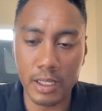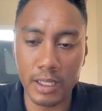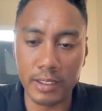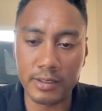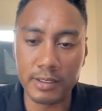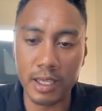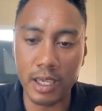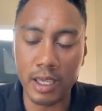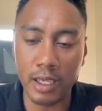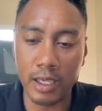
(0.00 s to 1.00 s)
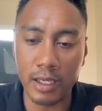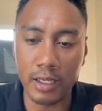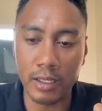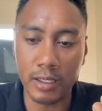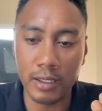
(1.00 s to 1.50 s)
It's
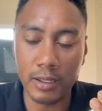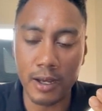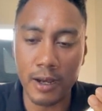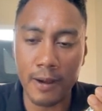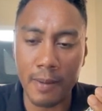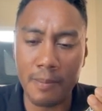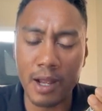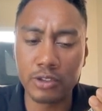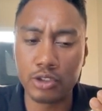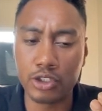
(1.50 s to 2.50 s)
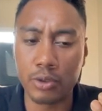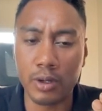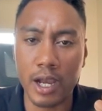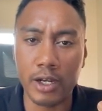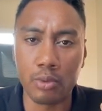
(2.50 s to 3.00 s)
a, I'm not too sure
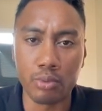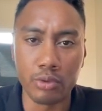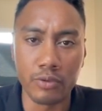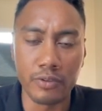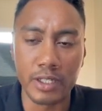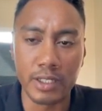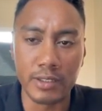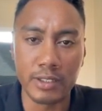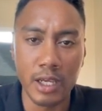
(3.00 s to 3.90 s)
what kind of roof it is.